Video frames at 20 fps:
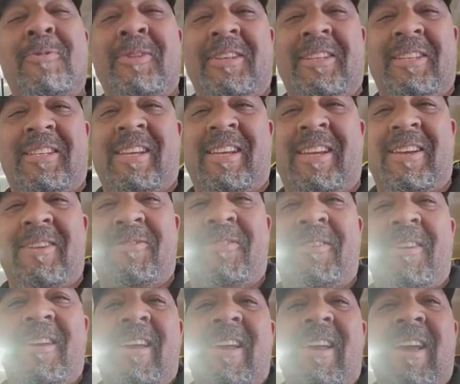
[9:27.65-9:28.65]
we'll see if
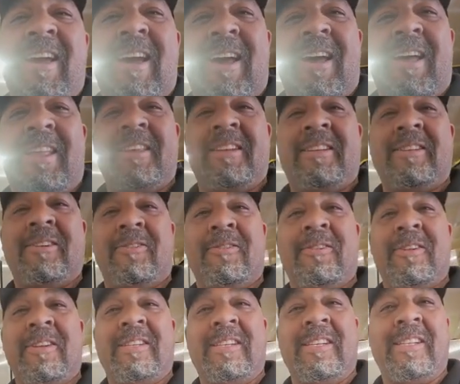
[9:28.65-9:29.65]
uh, the
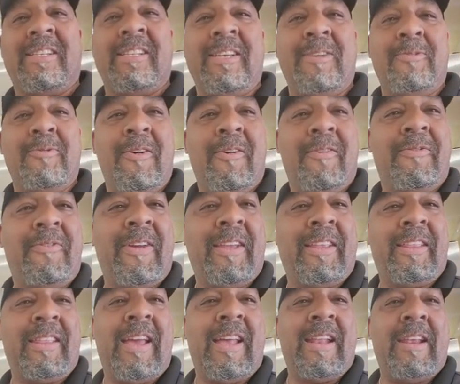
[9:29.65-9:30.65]
0 to 60 will
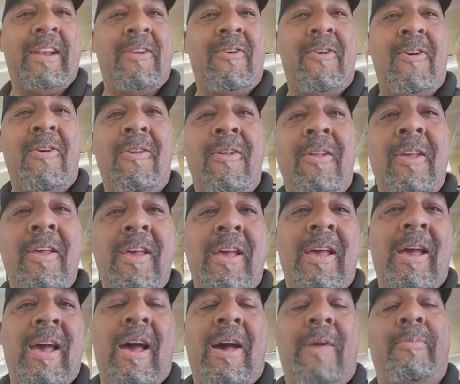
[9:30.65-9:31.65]
affect that at all.
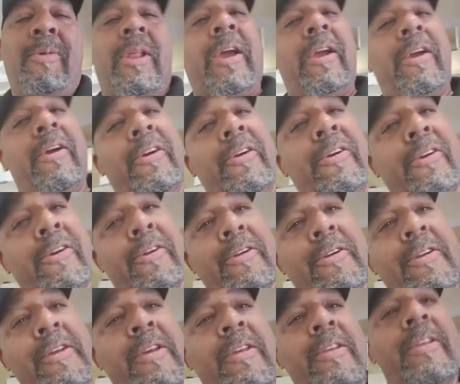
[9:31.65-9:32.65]
Uh, but I
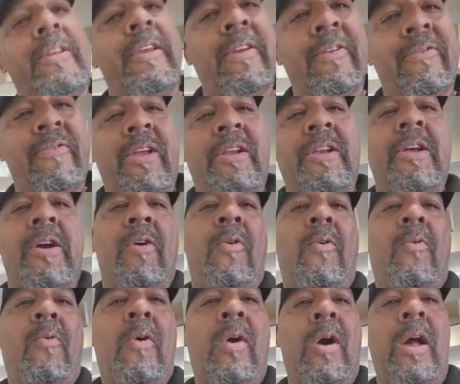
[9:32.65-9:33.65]
heard if I
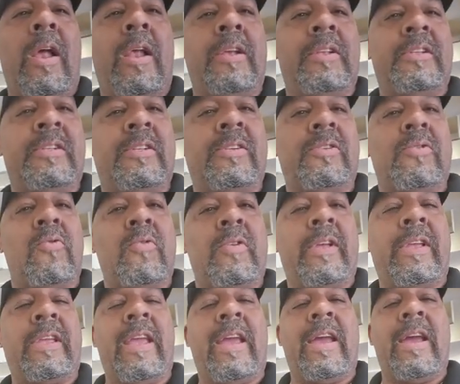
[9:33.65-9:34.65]
don't want a score
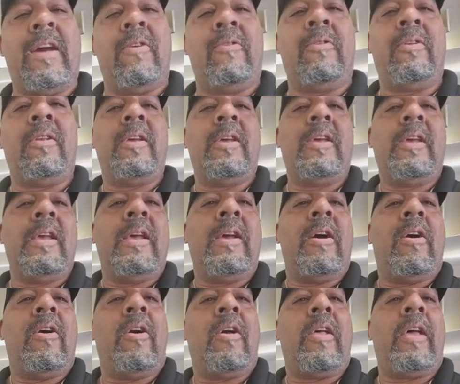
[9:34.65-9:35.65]
to count,
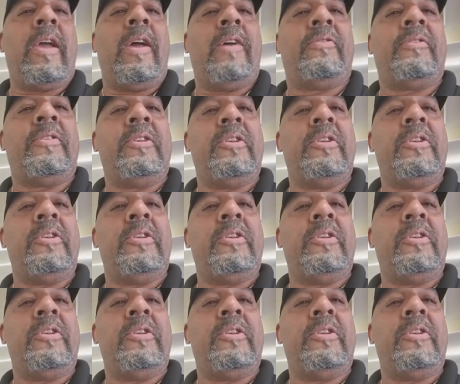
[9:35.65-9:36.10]
all I have to